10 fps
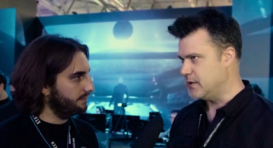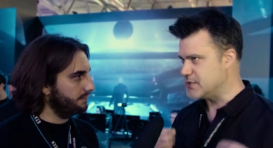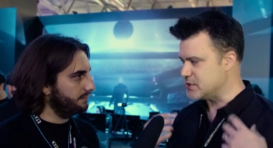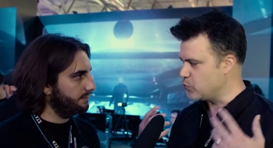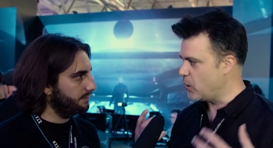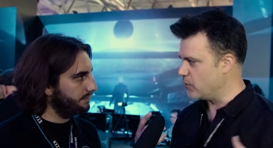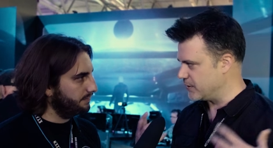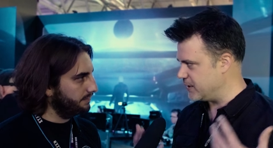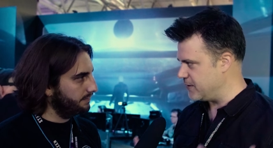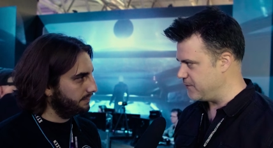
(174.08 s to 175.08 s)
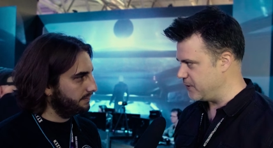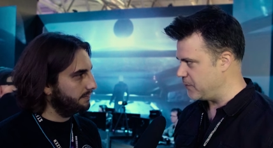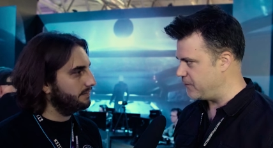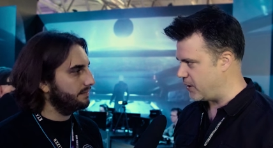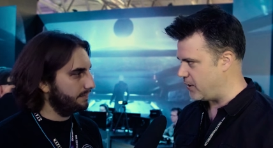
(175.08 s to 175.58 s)
Speaker 1: This is what we're thinking
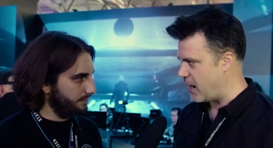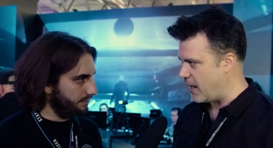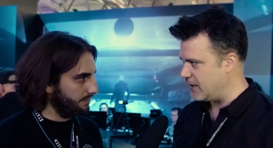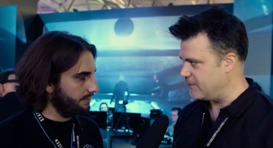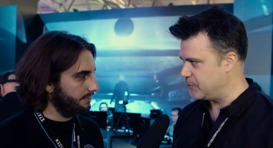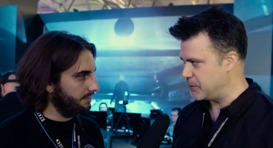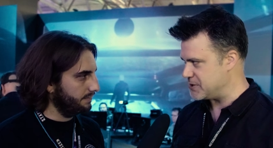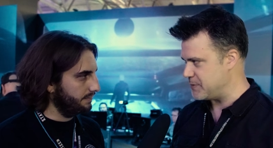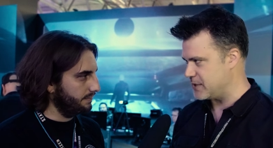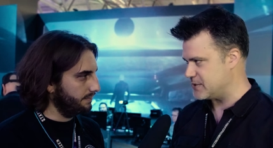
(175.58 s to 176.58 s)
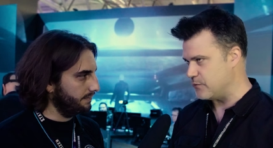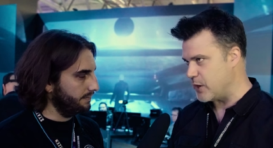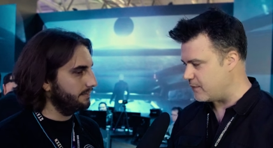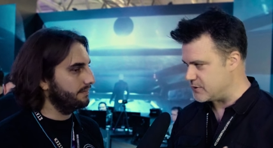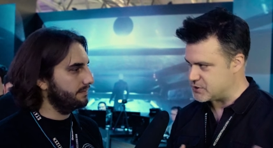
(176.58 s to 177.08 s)
from a very high level perspective.
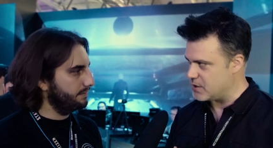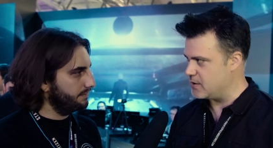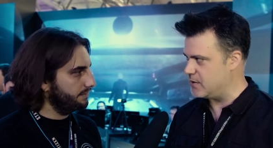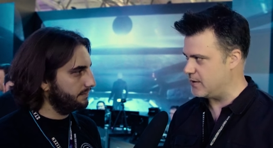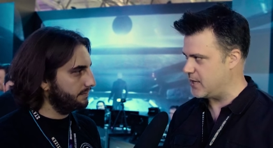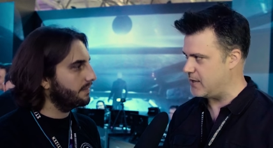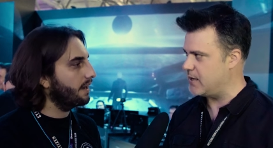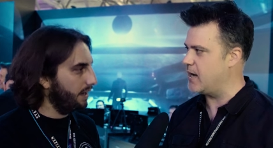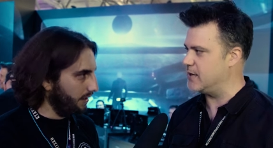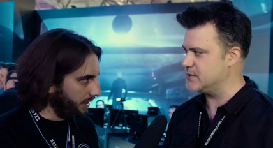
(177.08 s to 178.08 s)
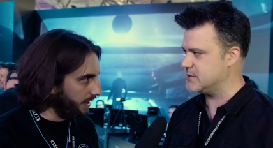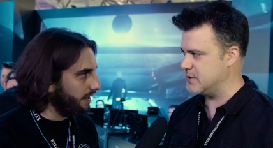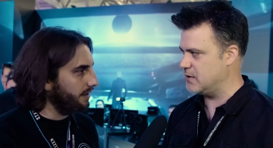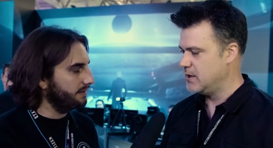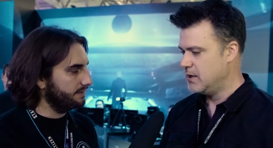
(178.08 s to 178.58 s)
We haven't started on that yet,
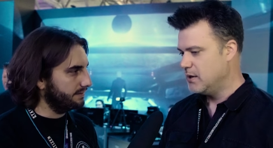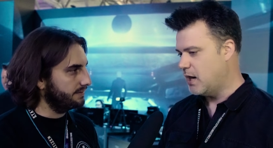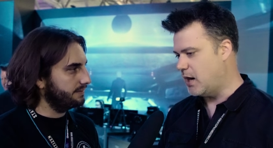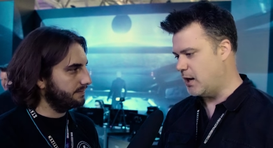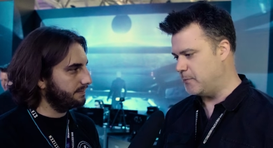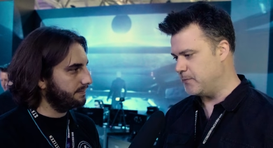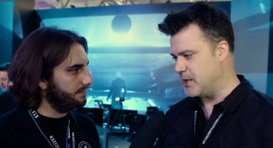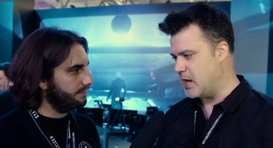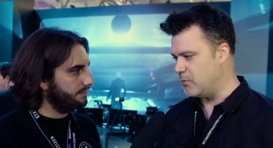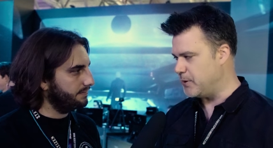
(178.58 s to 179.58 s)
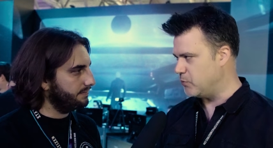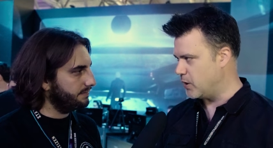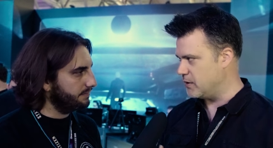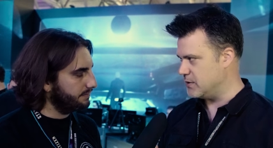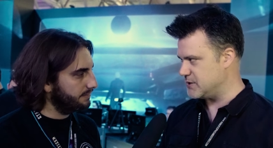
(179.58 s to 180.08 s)
so um, that will be
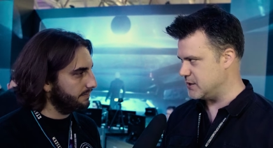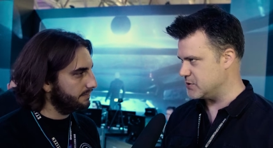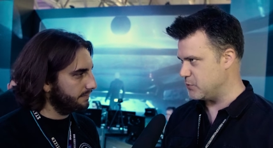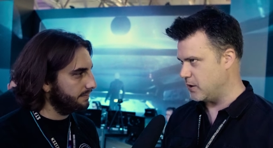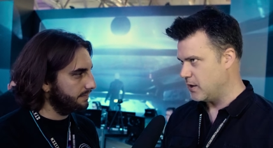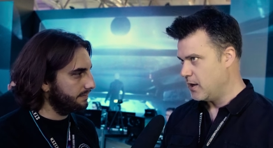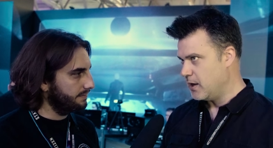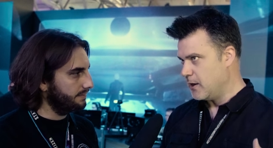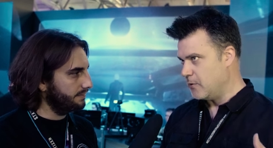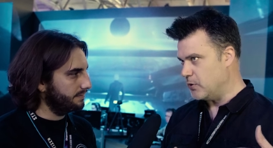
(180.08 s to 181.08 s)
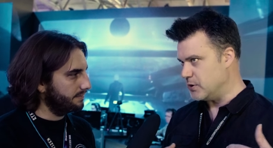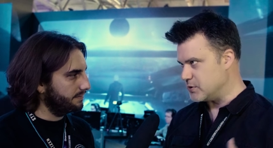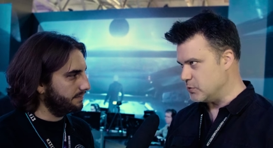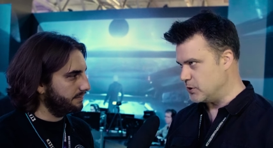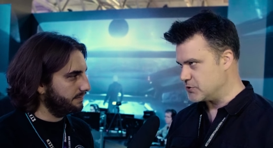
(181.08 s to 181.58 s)
one of those things where
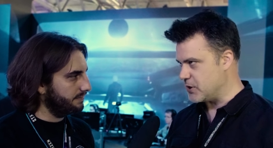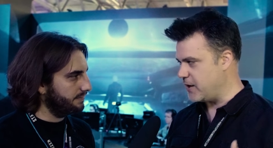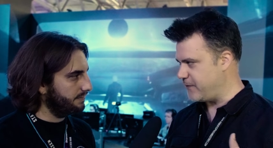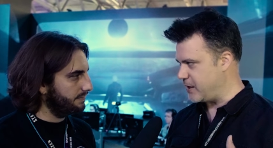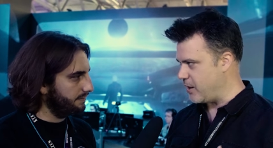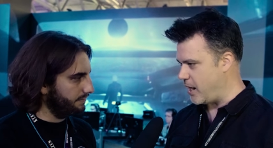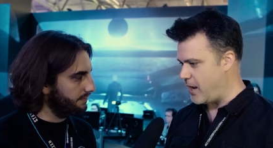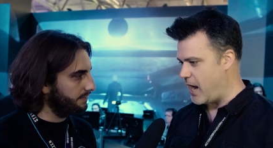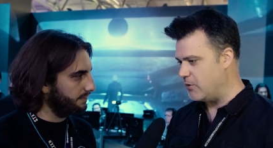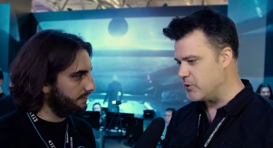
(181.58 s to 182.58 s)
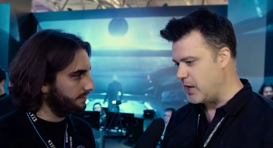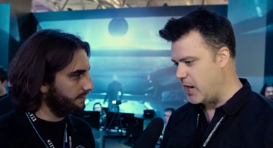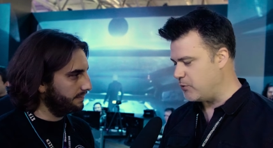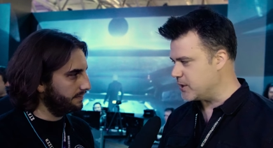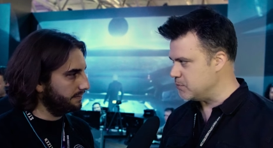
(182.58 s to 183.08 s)
we'll, we'll try to figure out how,
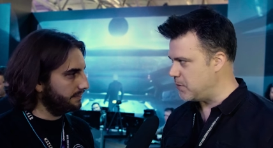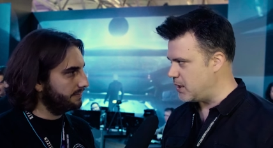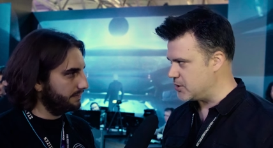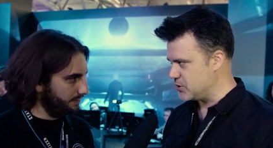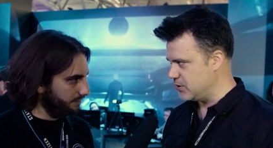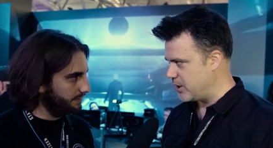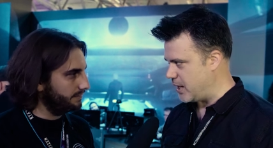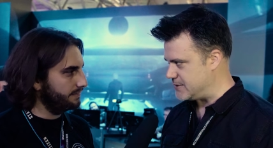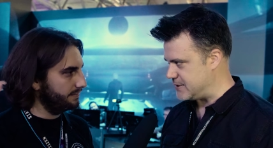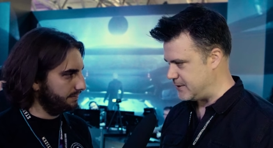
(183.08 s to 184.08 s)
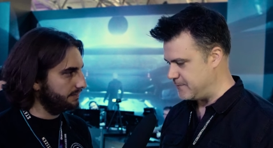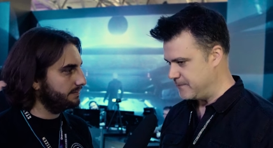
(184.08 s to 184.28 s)
how we can modularize it,